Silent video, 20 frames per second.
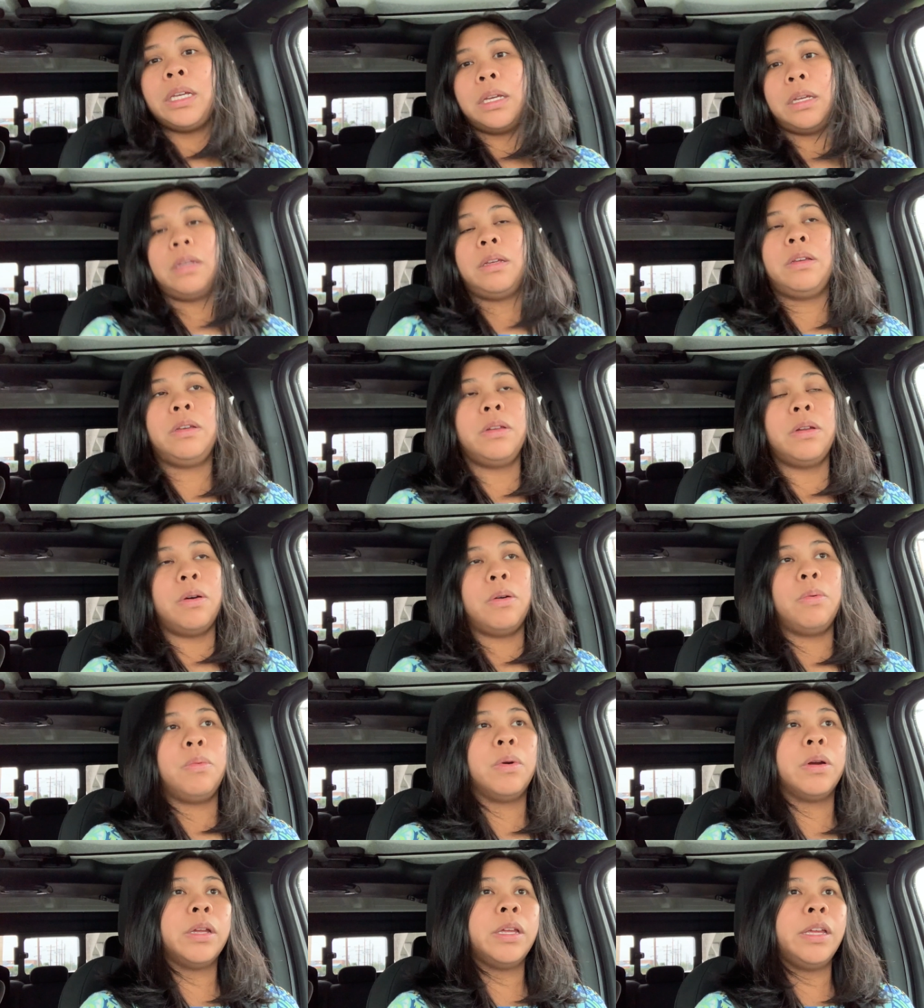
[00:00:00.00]
You
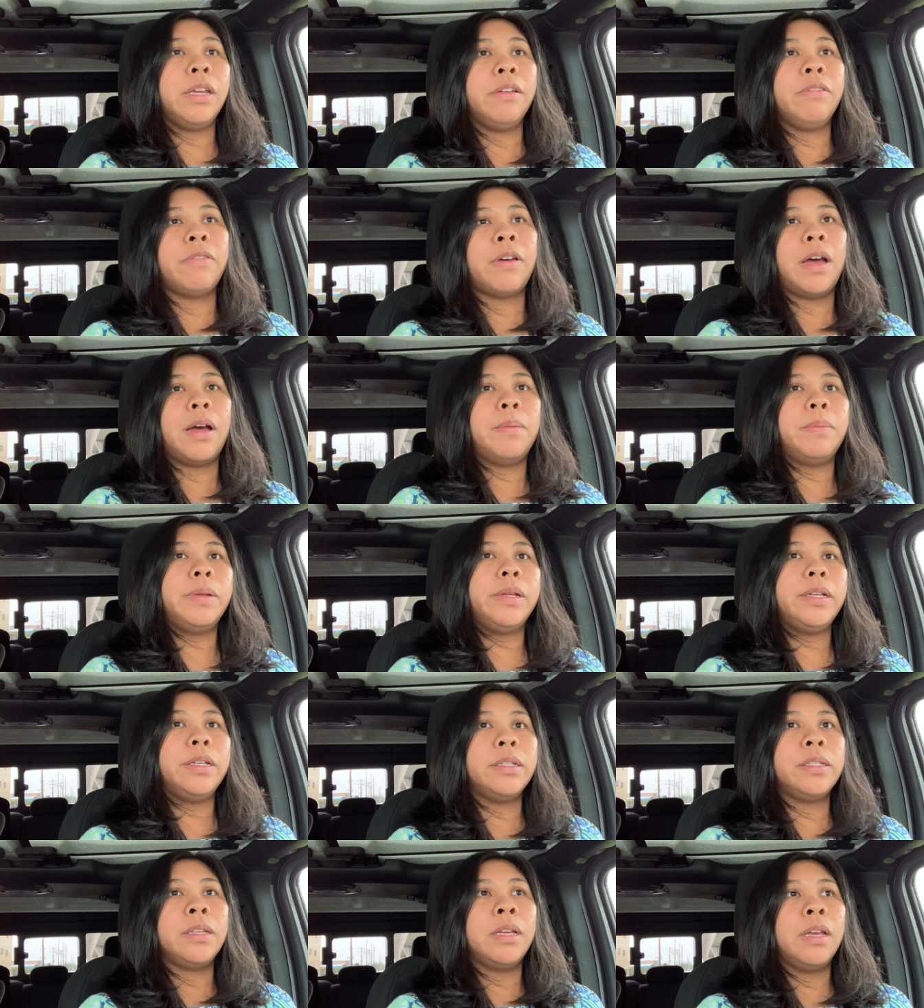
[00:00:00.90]
know, working
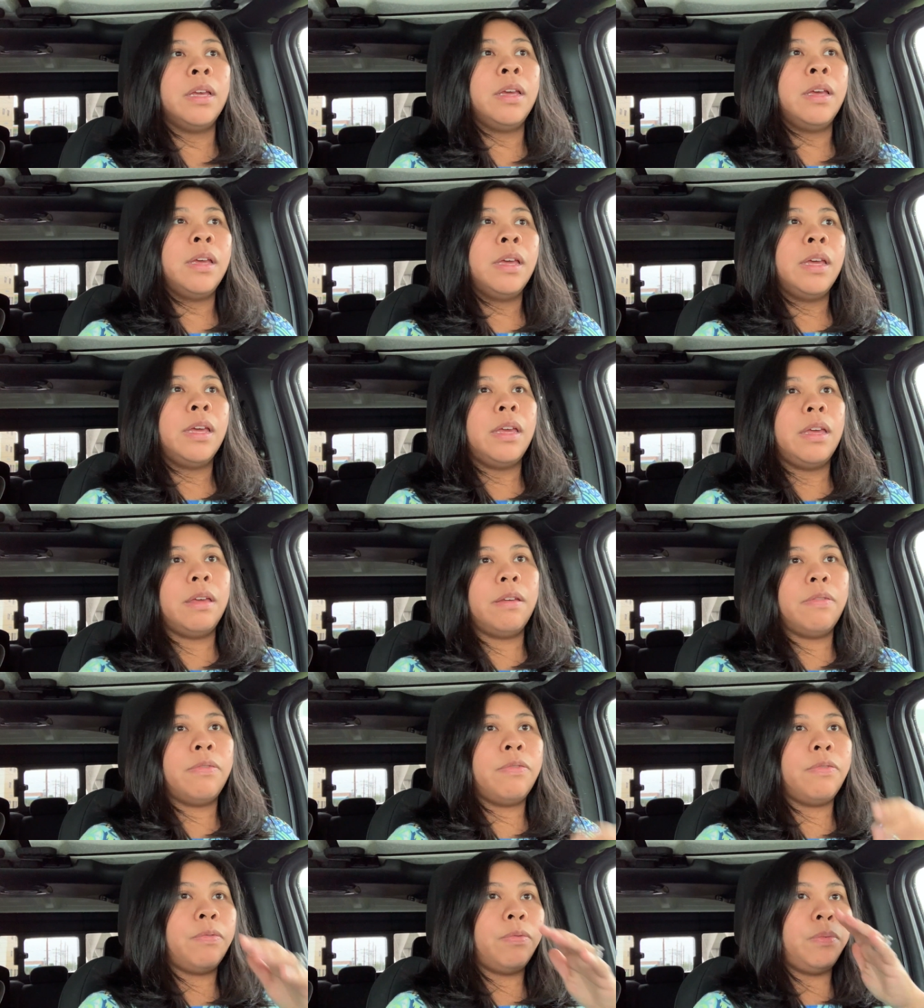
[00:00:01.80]
families,
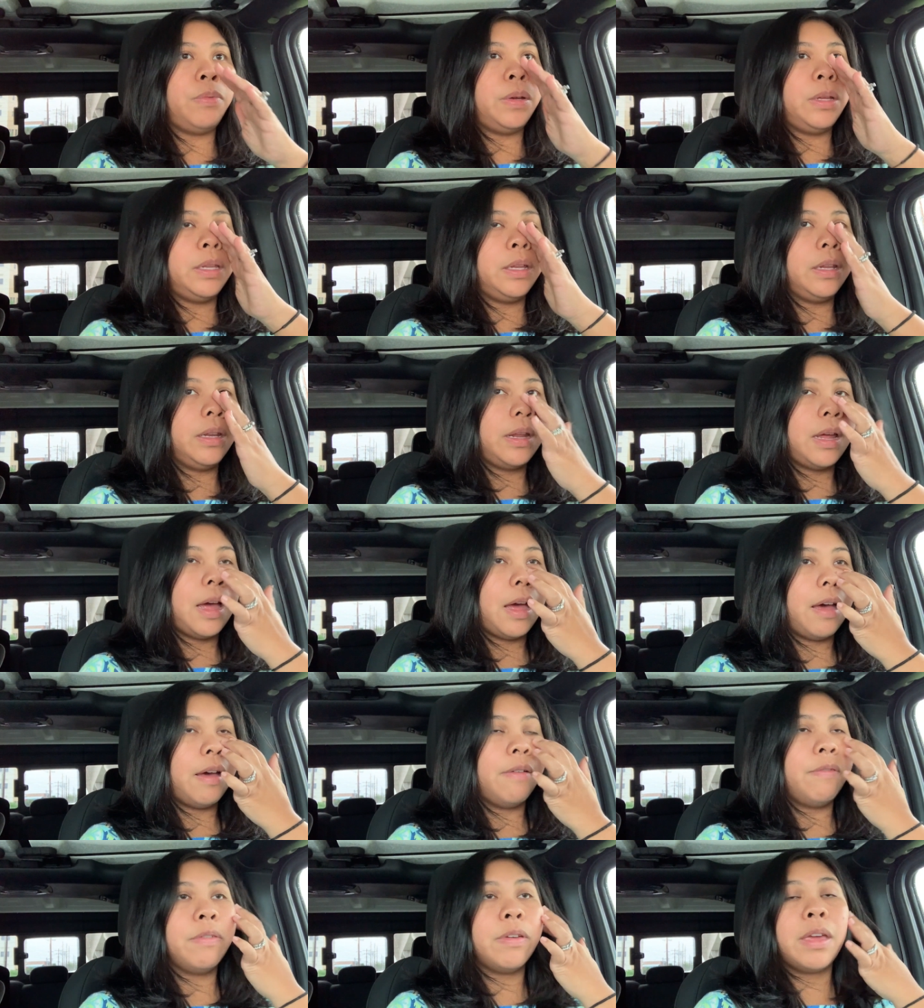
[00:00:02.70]
if we didn't
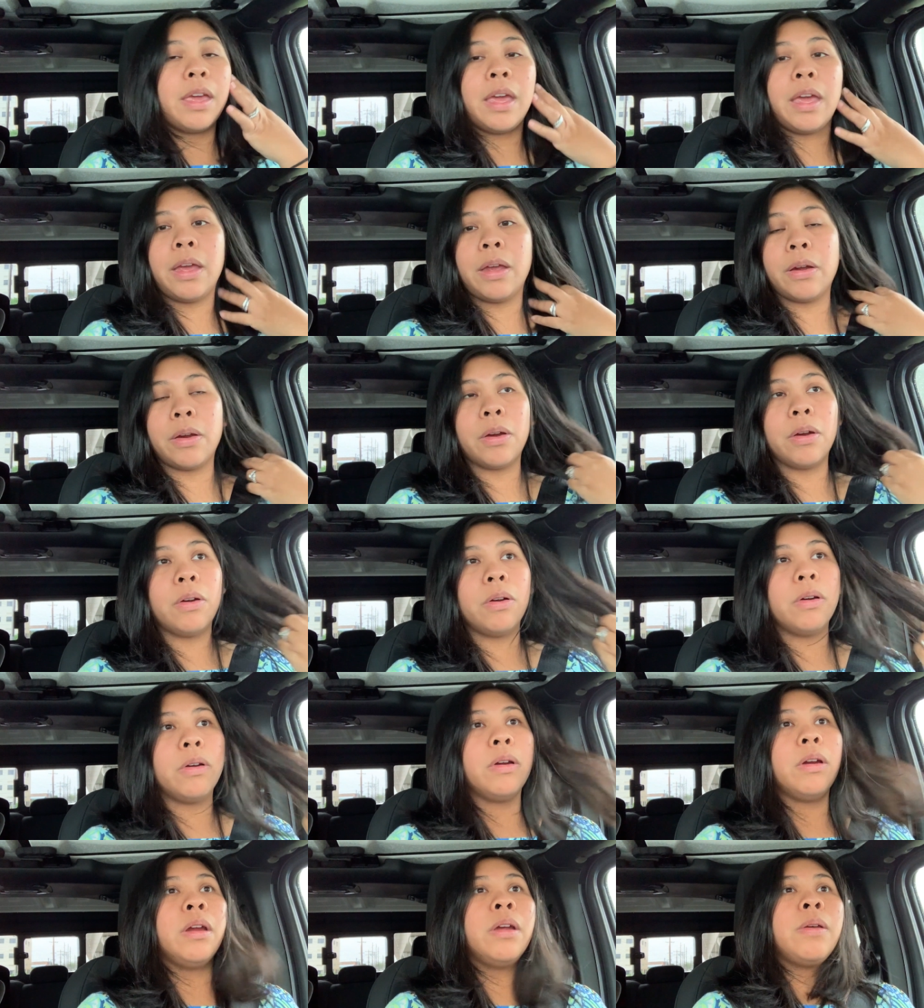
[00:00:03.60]
have
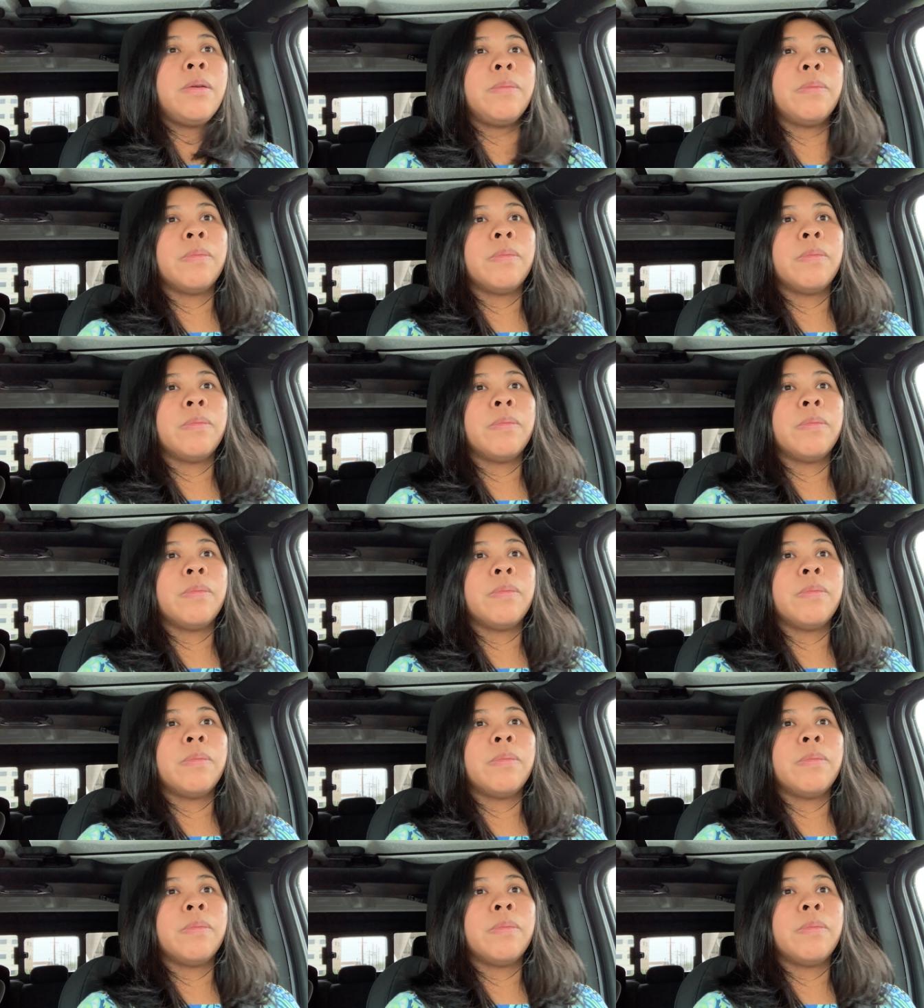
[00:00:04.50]
care,